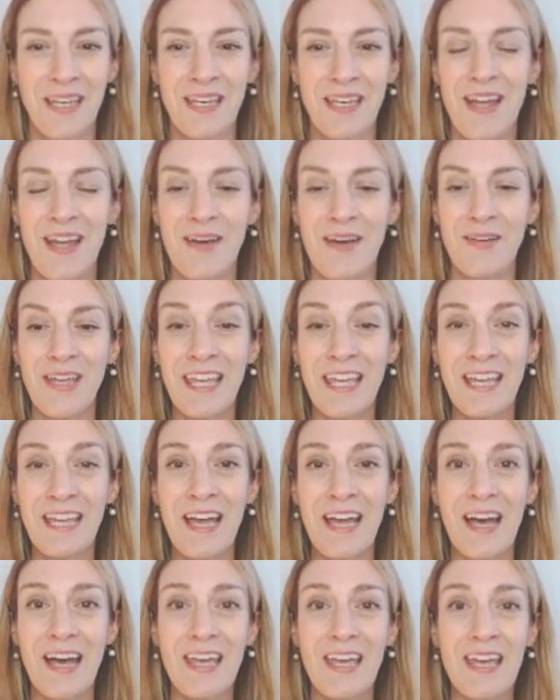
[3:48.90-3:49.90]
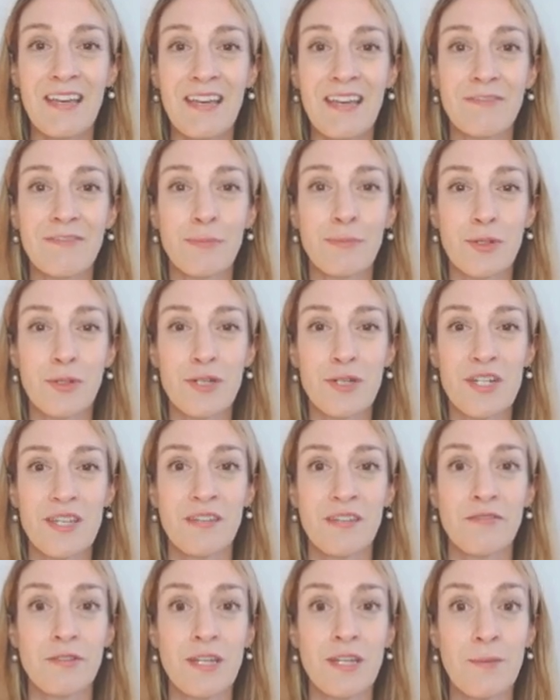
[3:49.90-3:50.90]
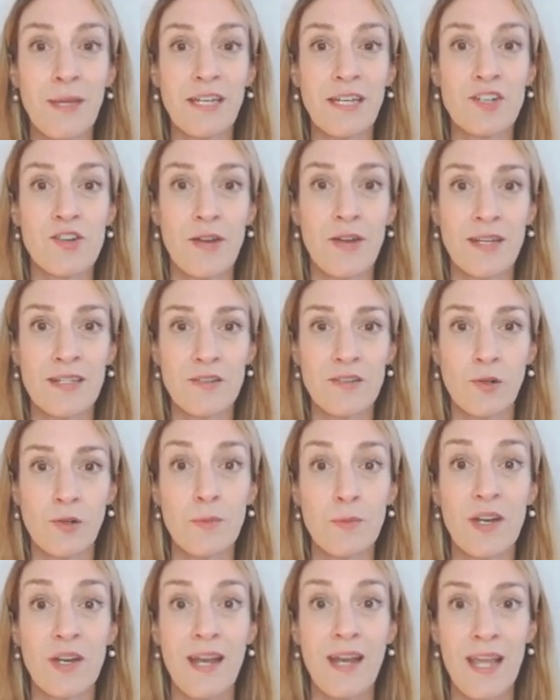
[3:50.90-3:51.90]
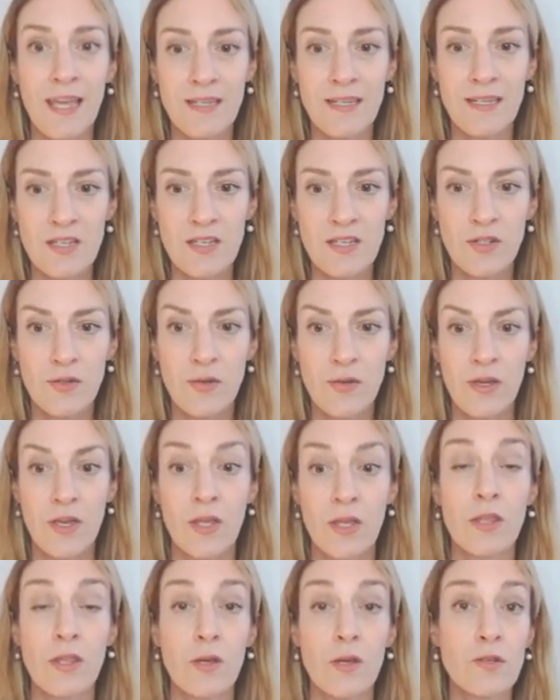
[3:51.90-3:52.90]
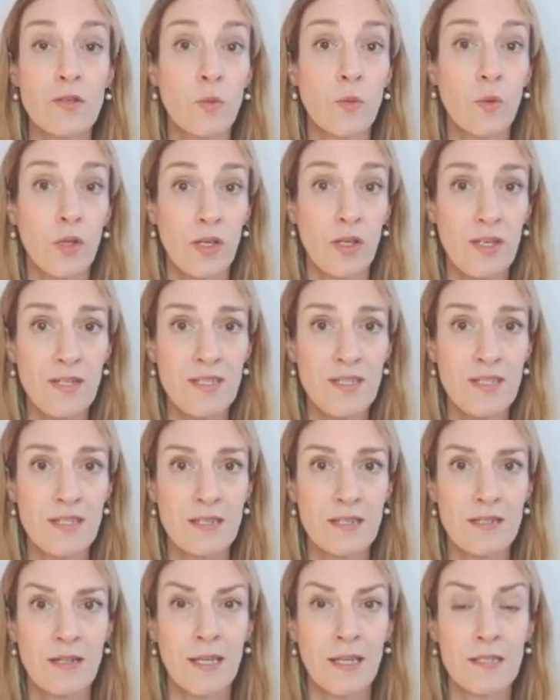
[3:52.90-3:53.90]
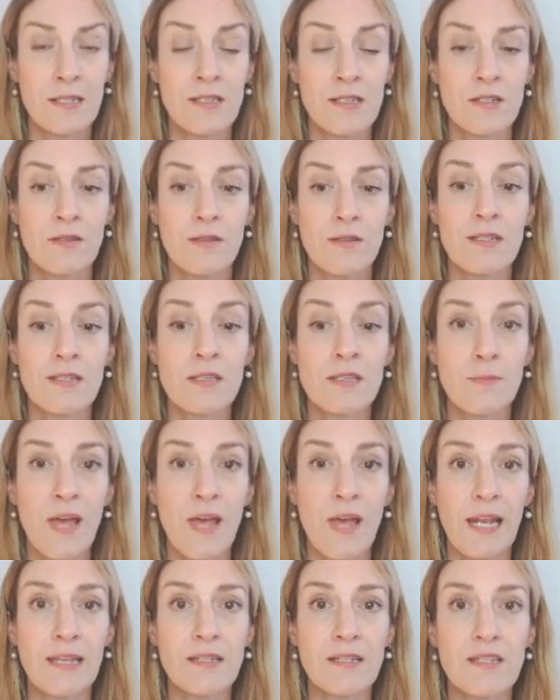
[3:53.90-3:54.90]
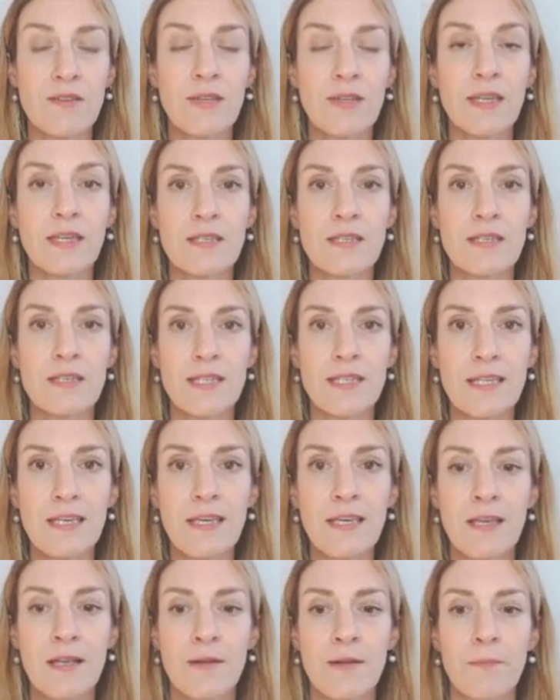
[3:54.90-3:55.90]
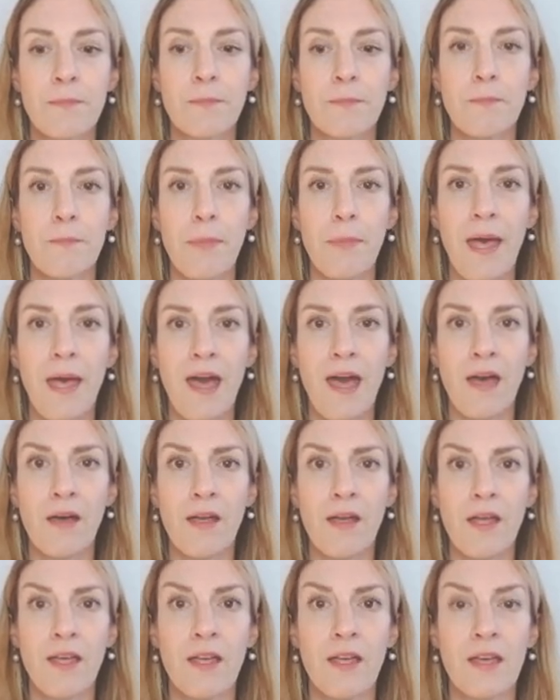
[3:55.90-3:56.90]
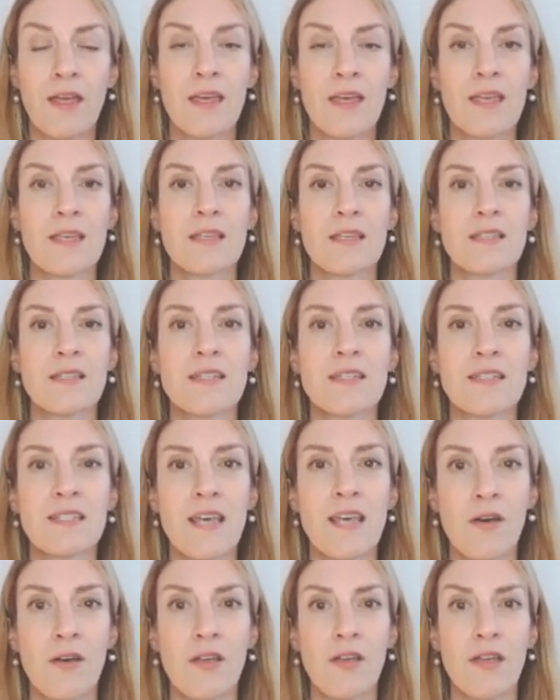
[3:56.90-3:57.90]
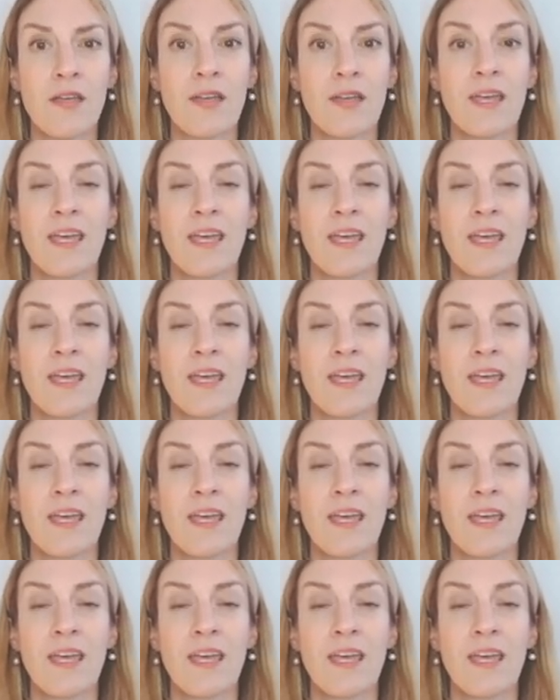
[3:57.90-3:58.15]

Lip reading: Now, again, I have put the phonemic transcript next to those words, next to the spelling, so you can see power, sa.